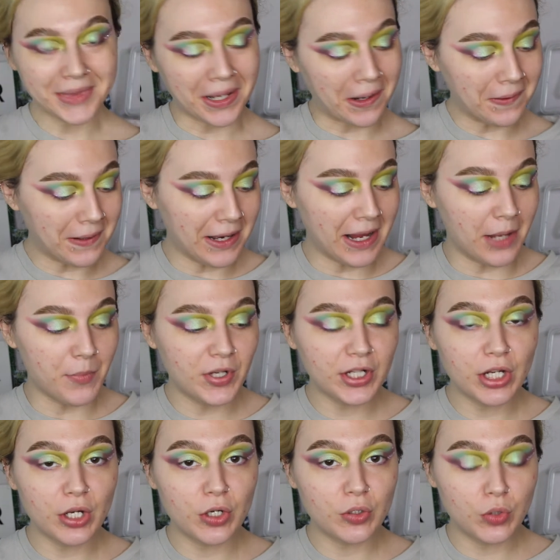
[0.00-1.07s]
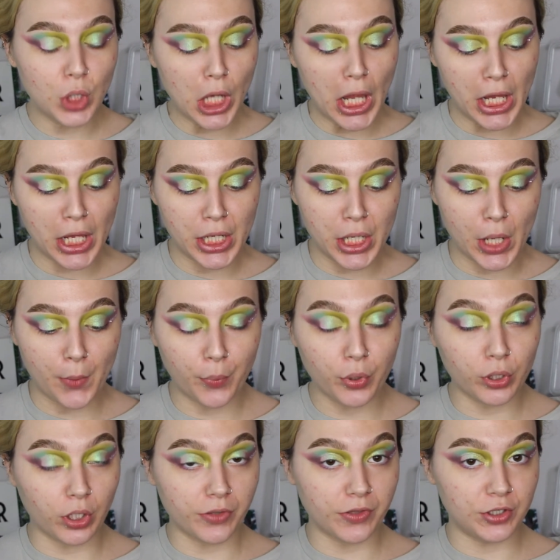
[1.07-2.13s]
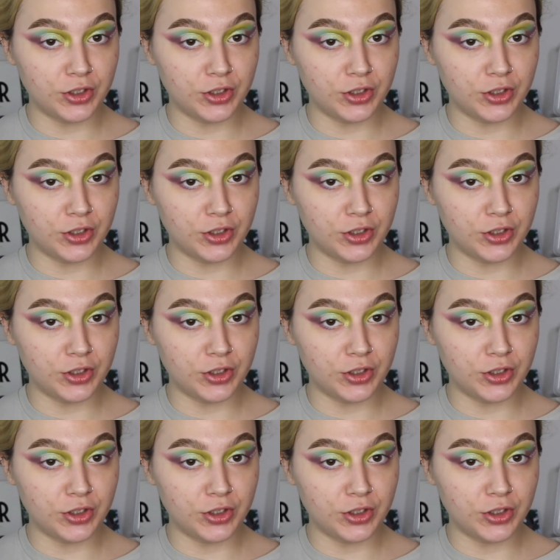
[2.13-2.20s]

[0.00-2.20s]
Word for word: All right, I'm gonna go and put on the